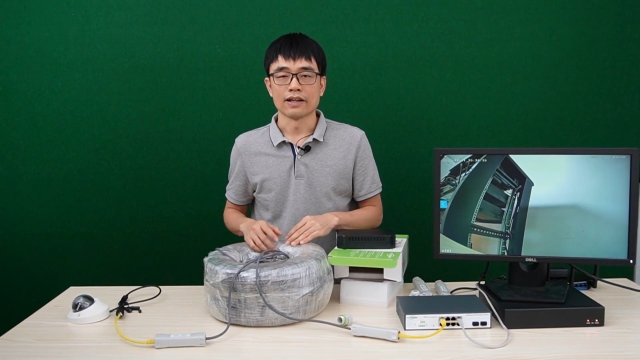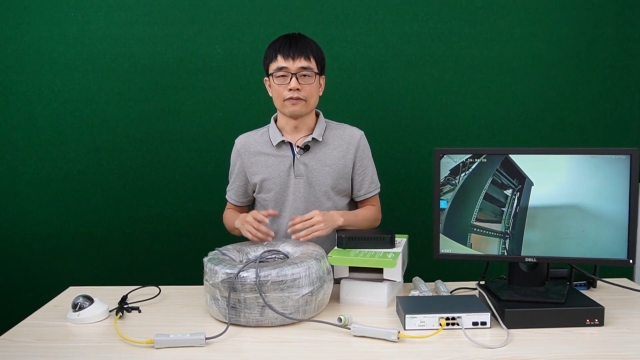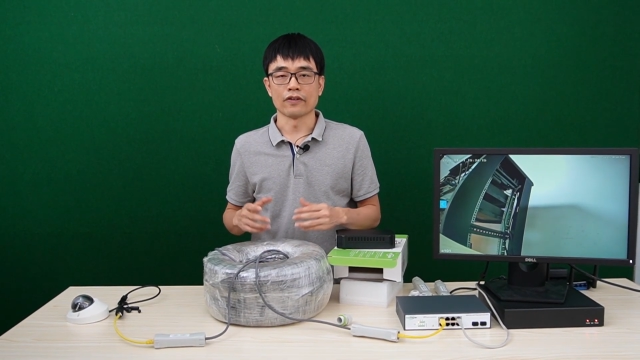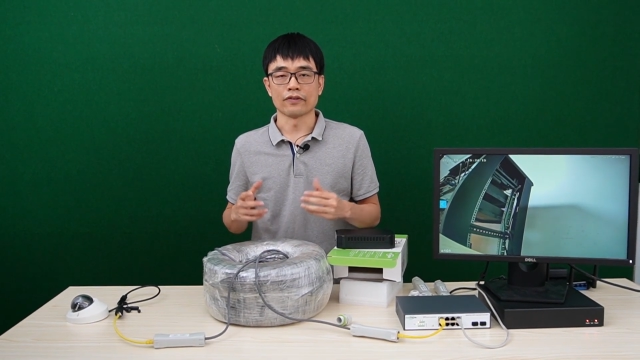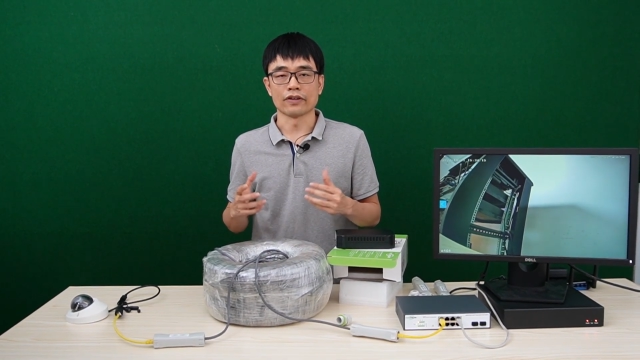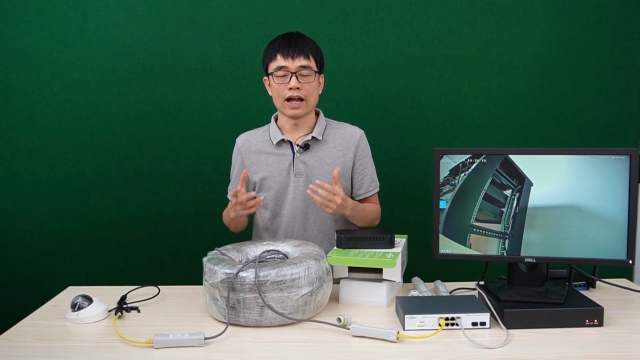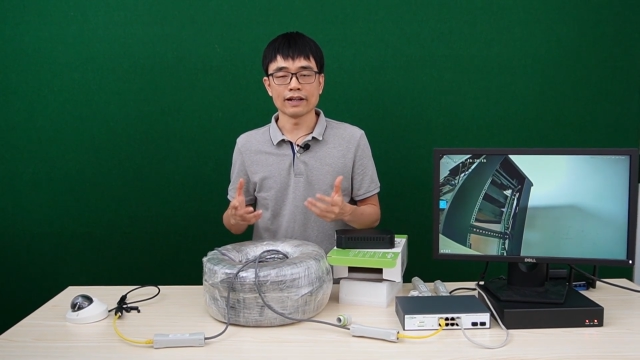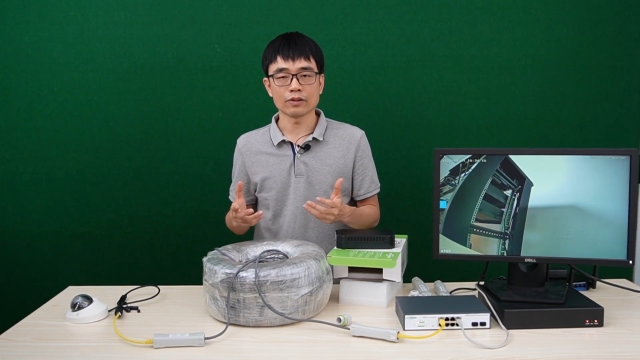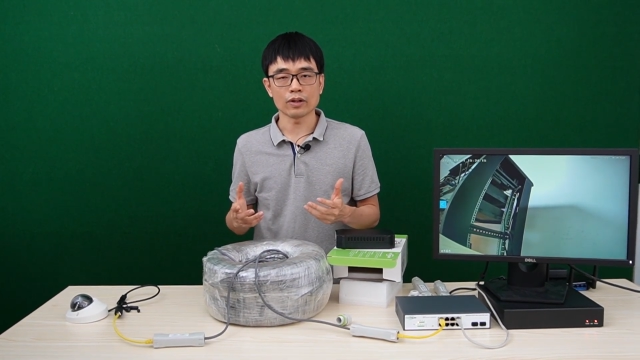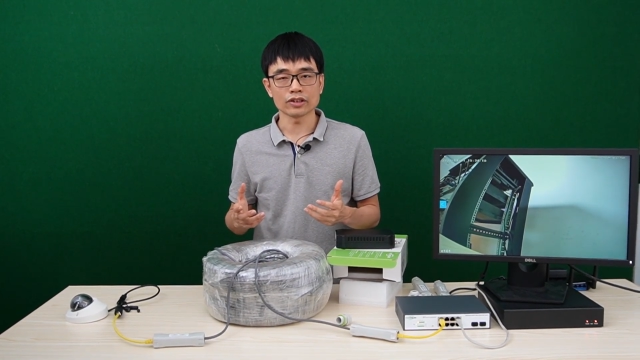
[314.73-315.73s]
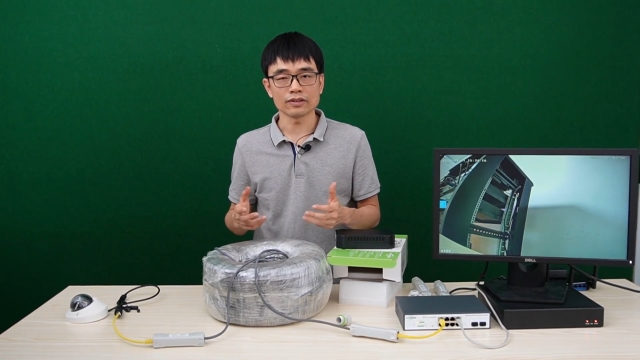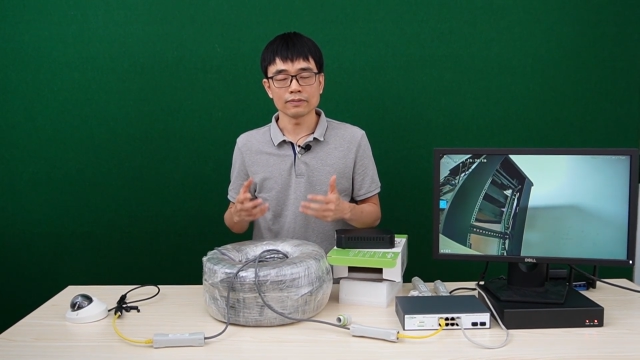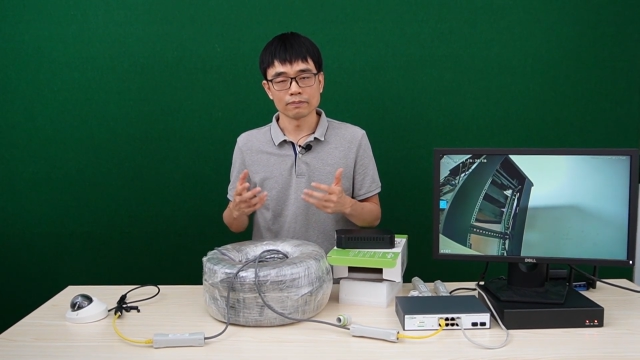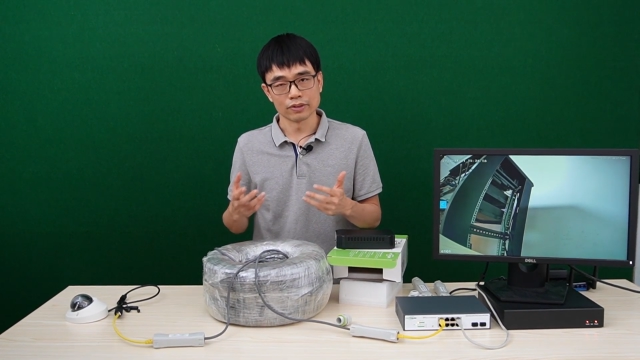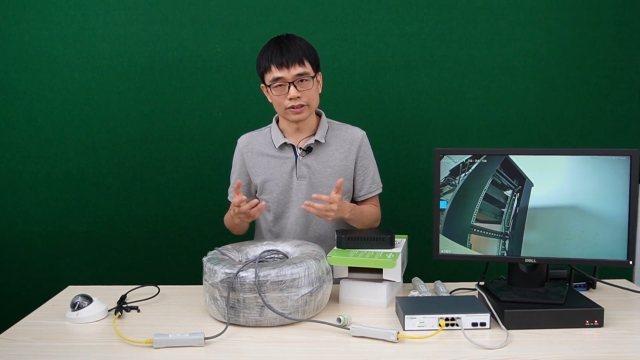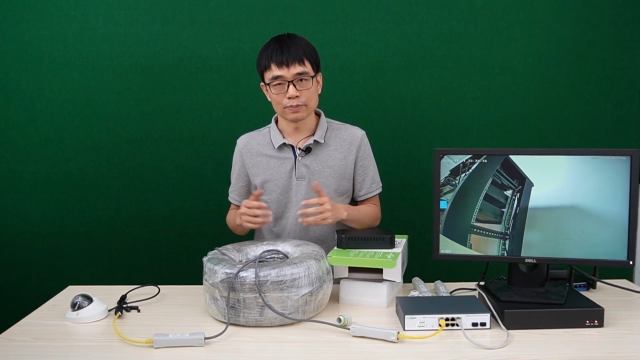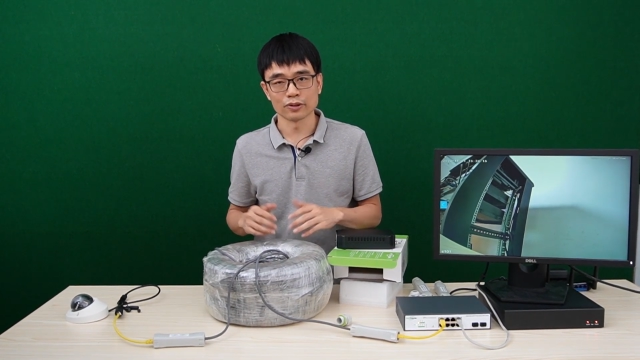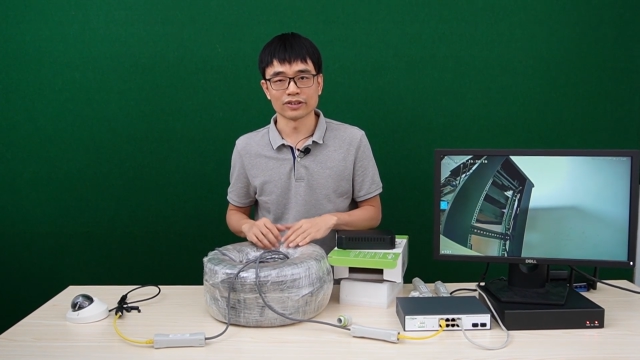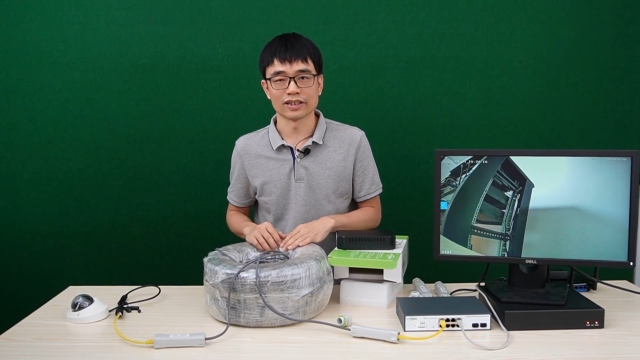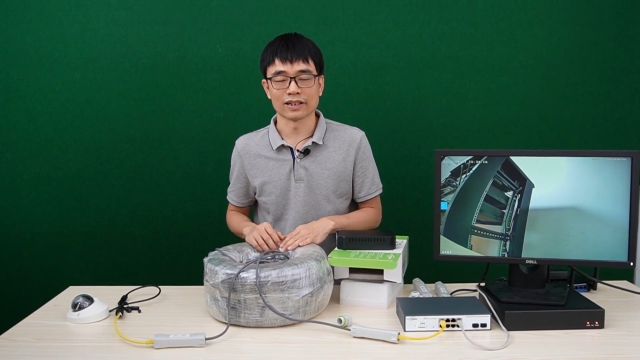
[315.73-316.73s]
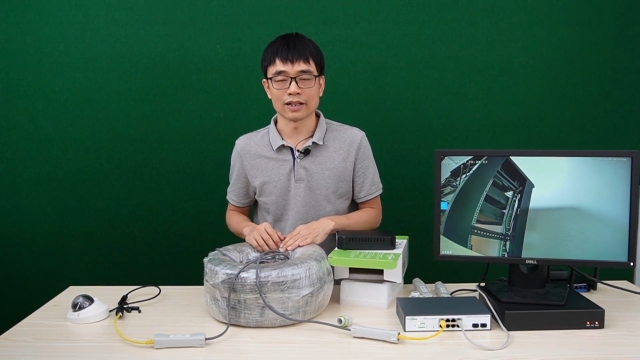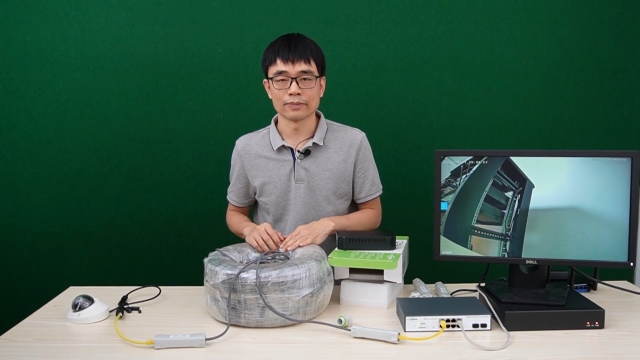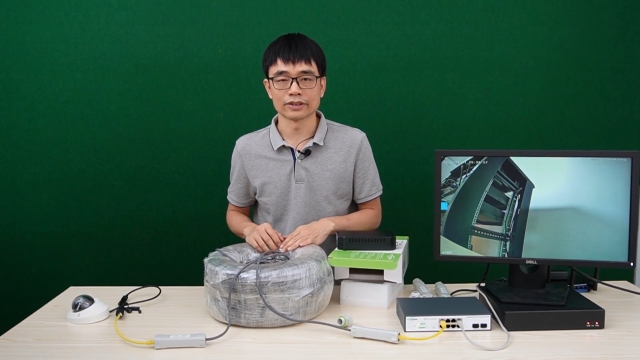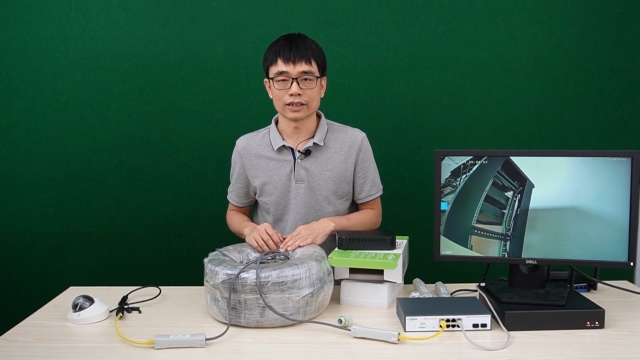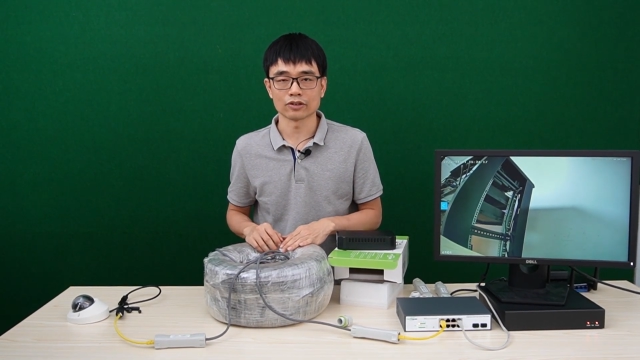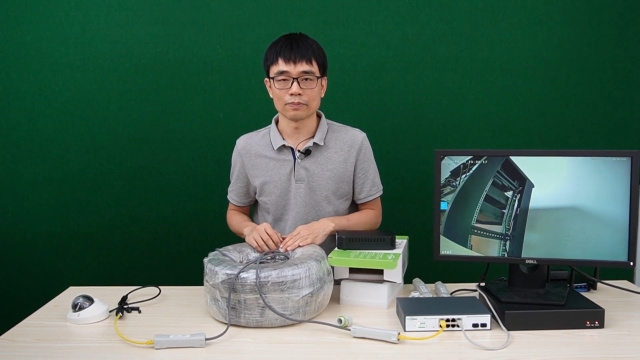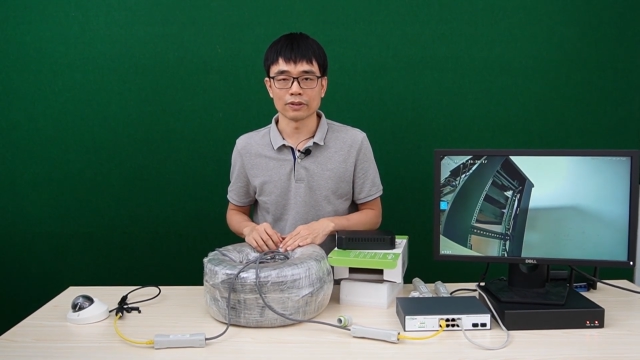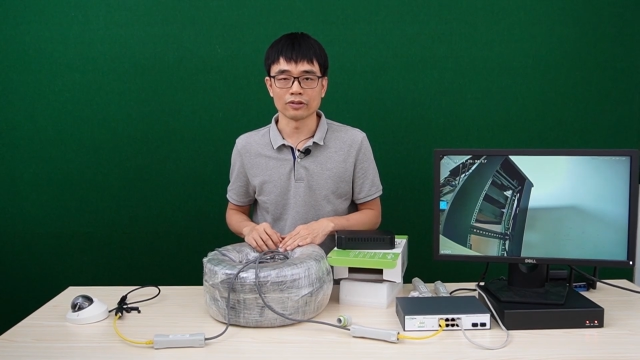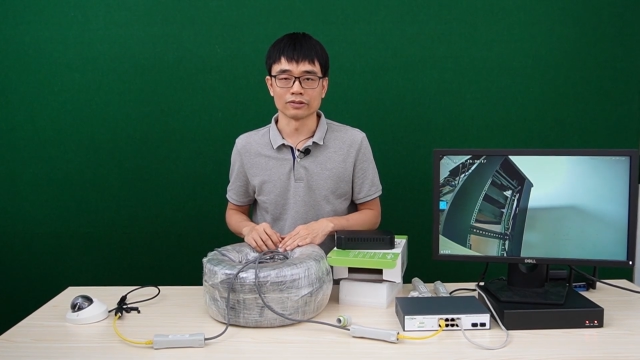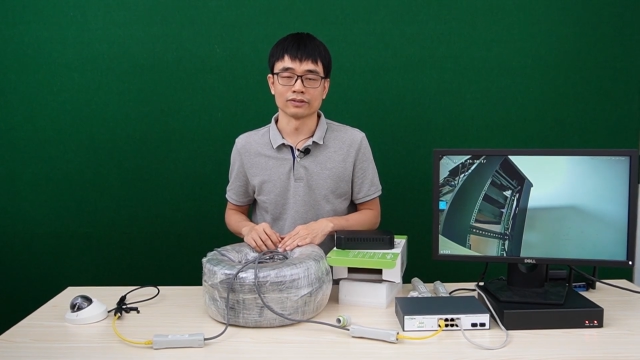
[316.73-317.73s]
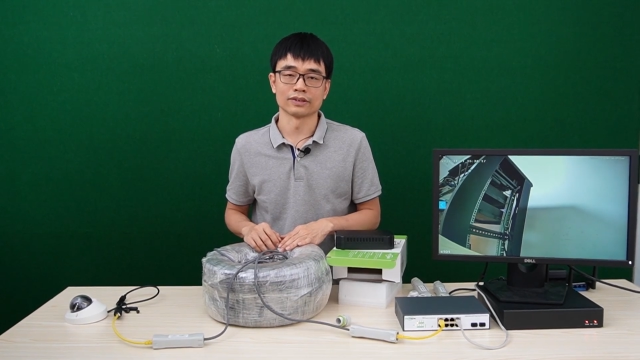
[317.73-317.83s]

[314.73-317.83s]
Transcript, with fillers: If you have any question, please post in comment section below.